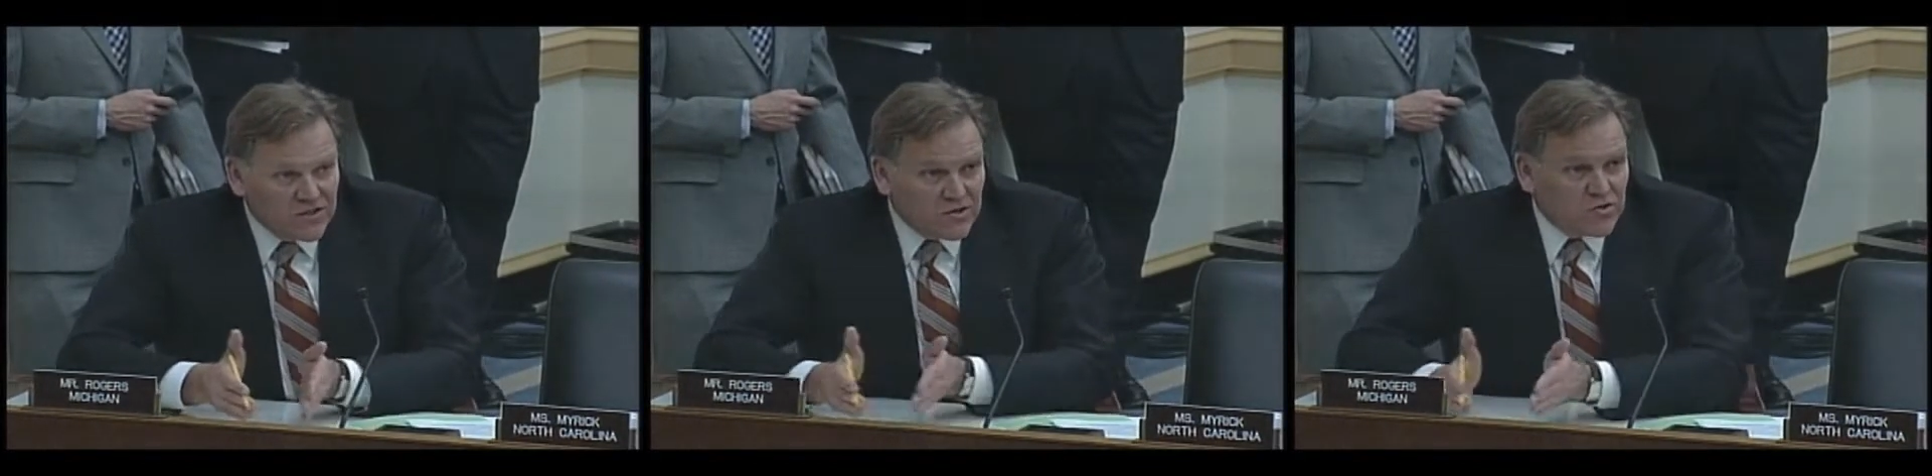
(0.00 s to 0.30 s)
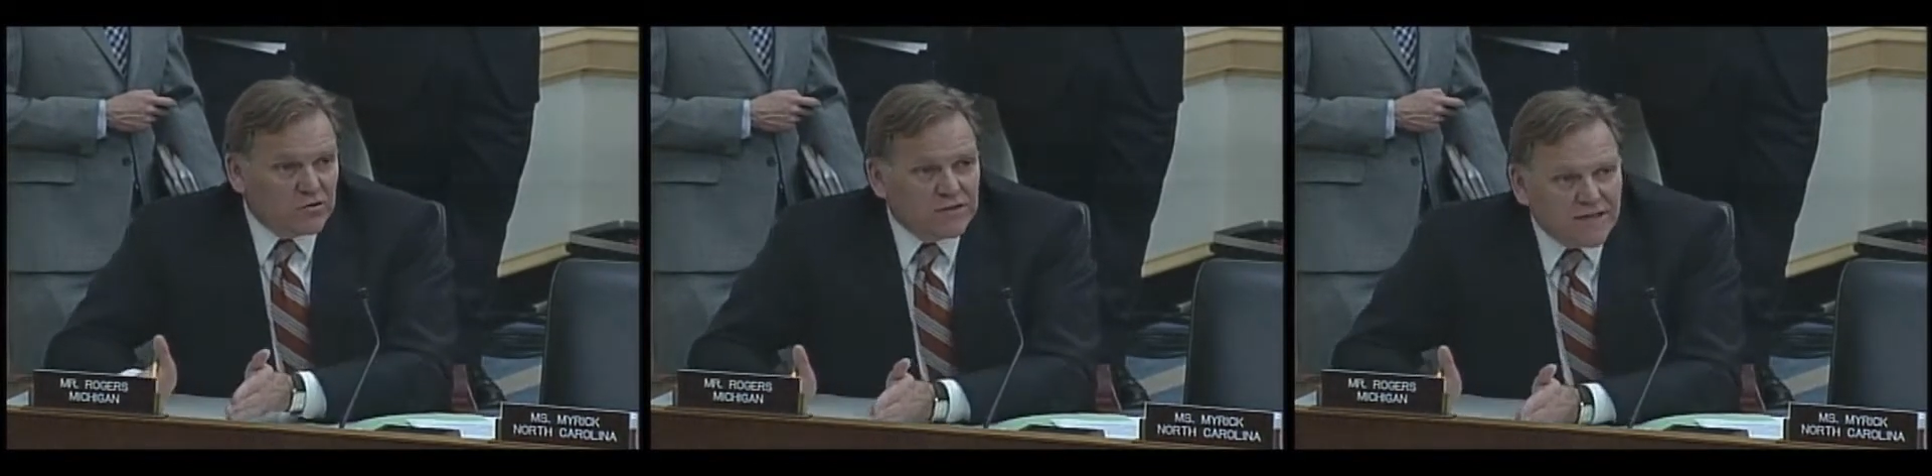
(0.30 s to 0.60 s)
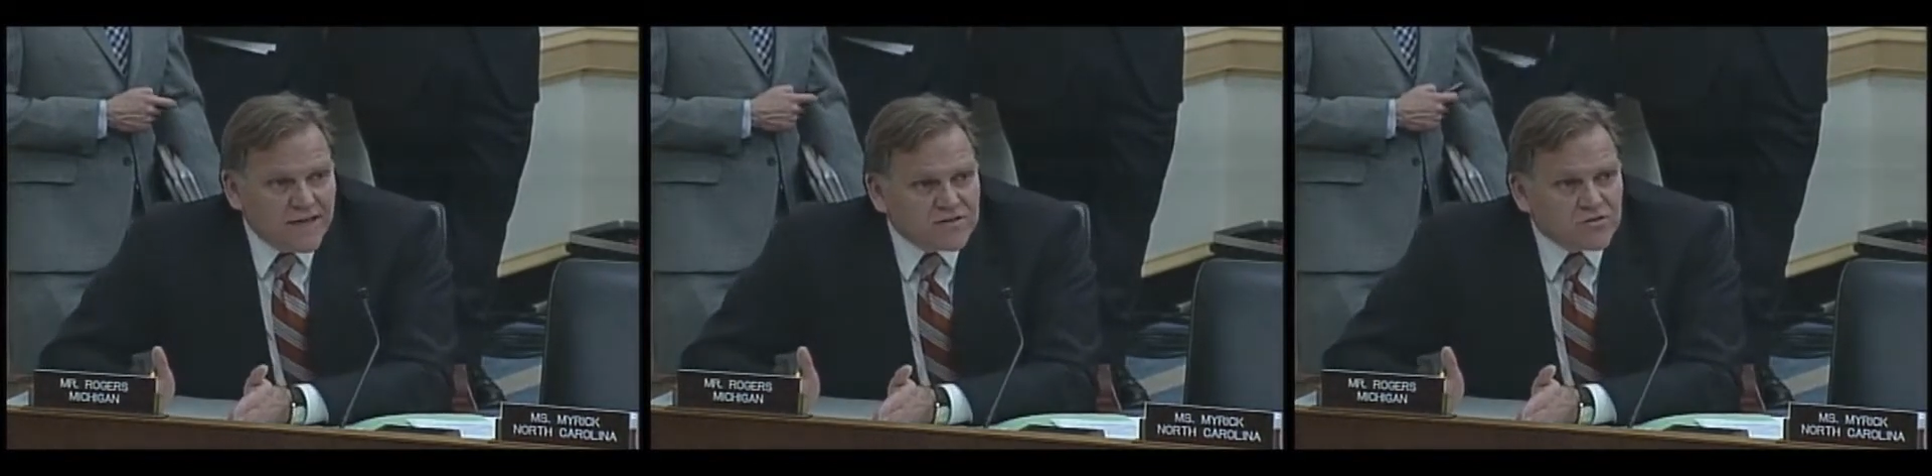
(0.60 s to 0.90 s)
certainly
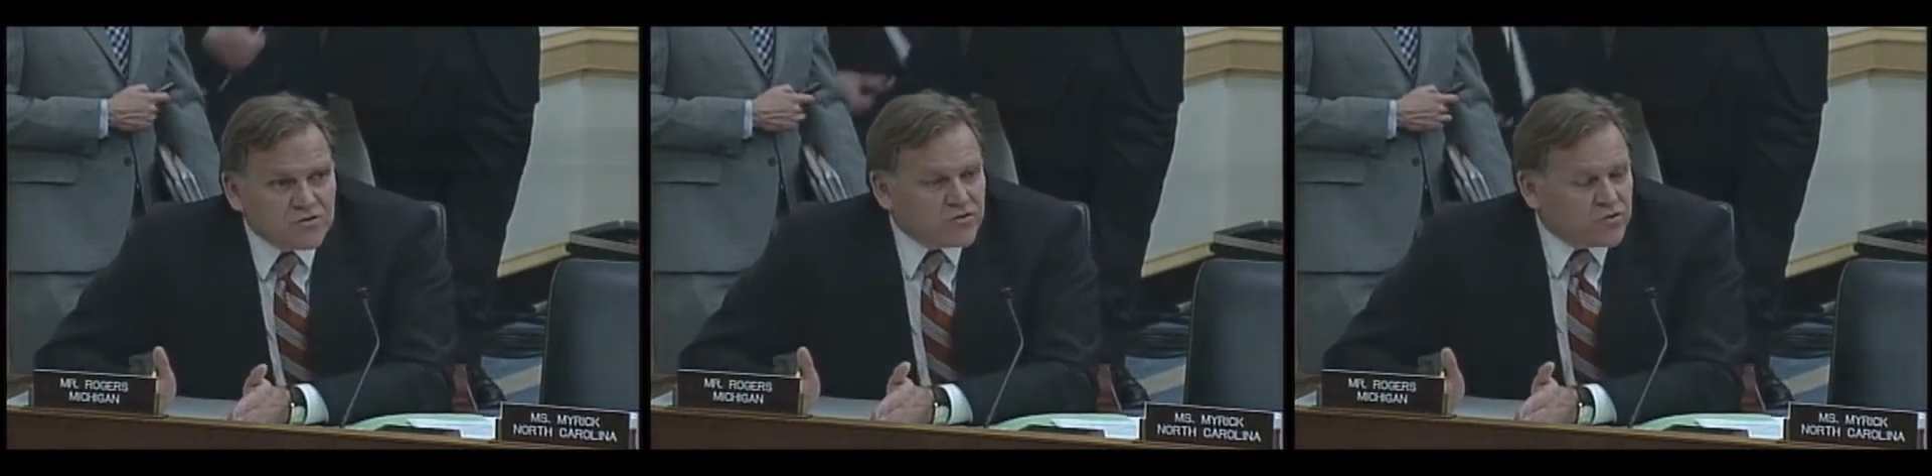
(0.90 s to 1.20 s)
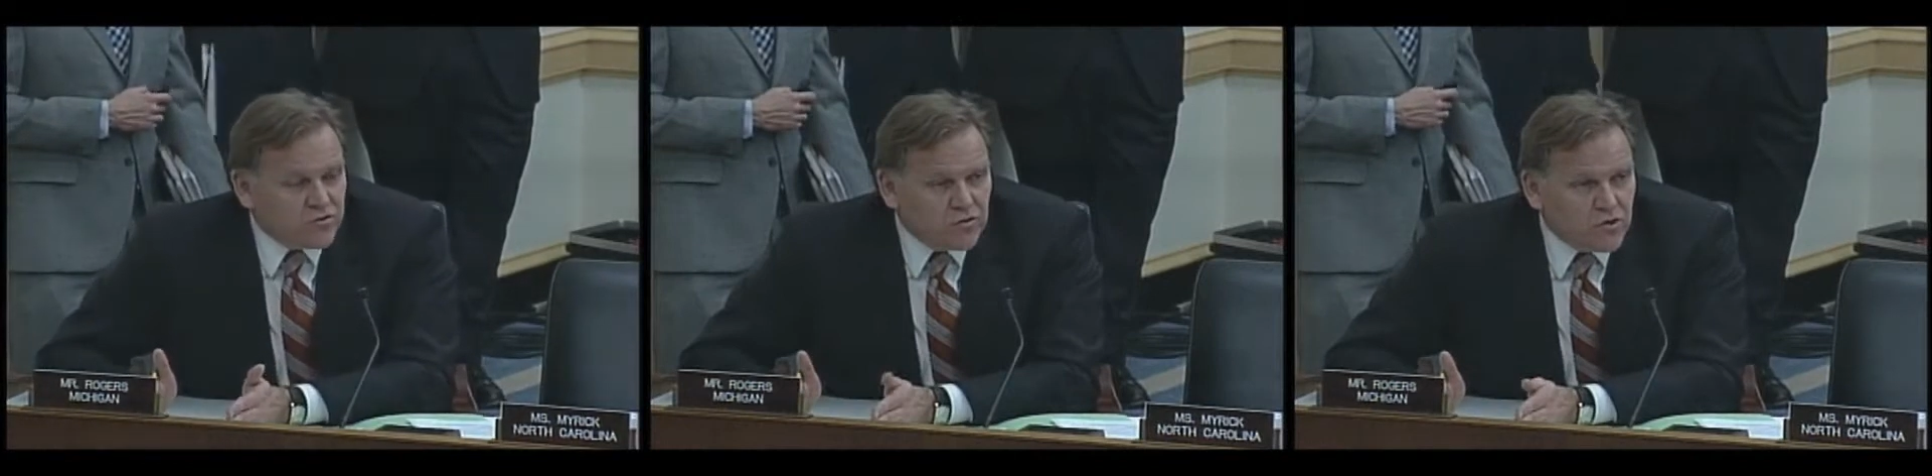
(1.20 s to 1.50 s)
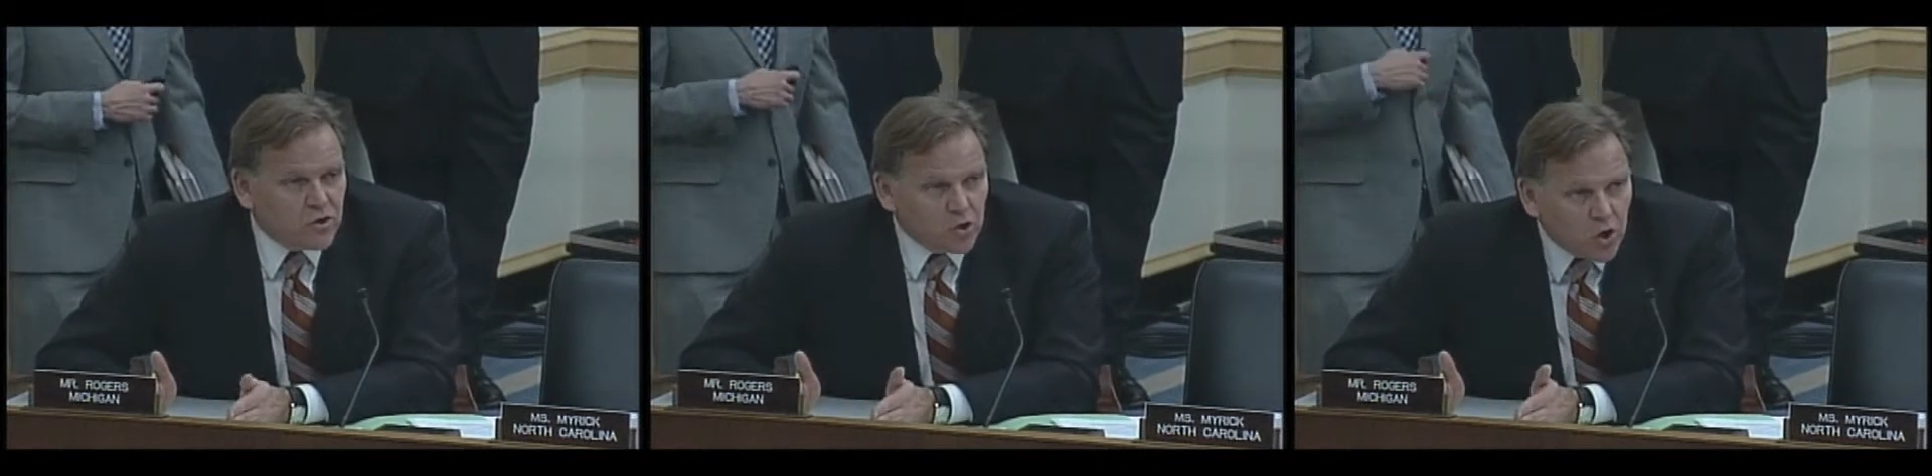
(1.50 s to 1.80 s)
hasn't deterred
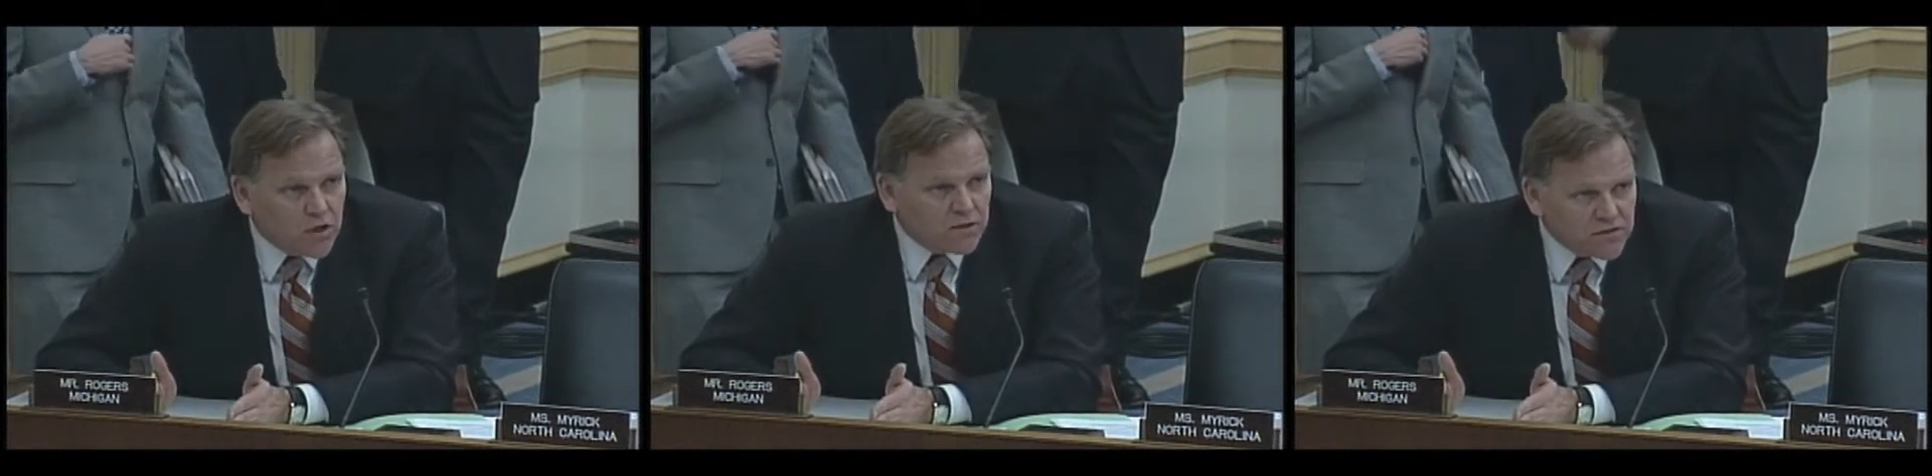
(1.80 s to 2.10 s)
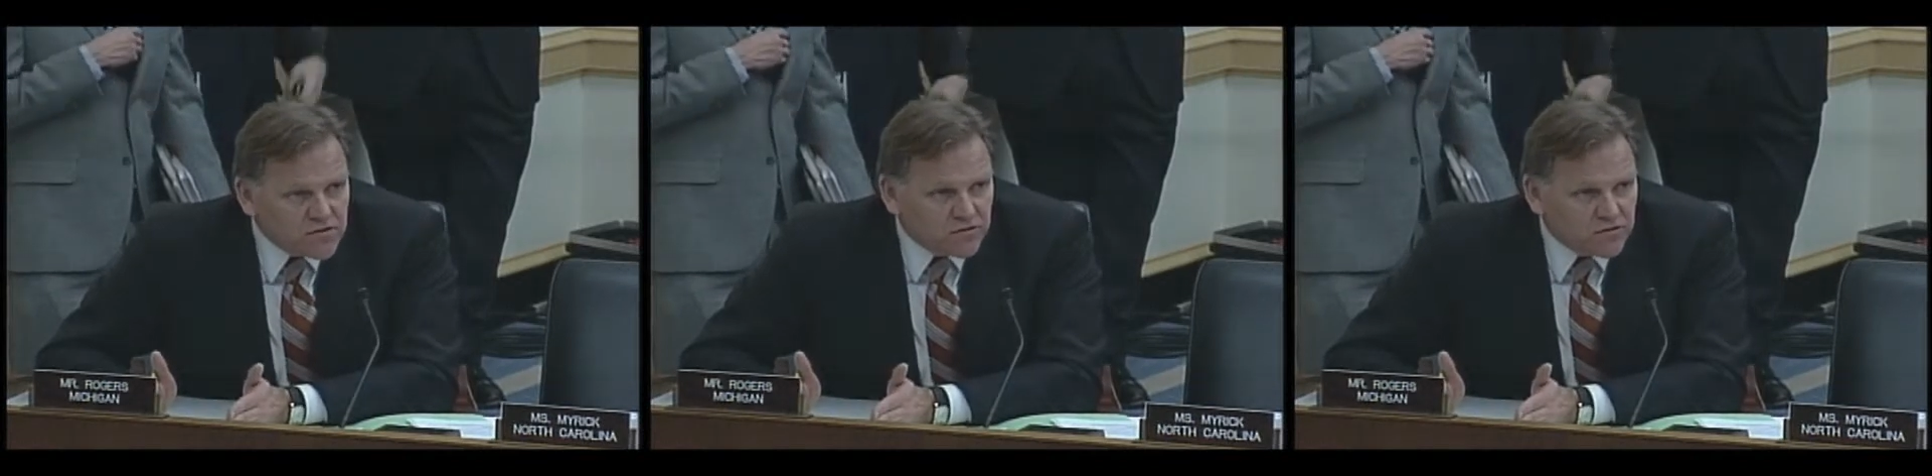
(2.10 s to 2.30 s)
the long list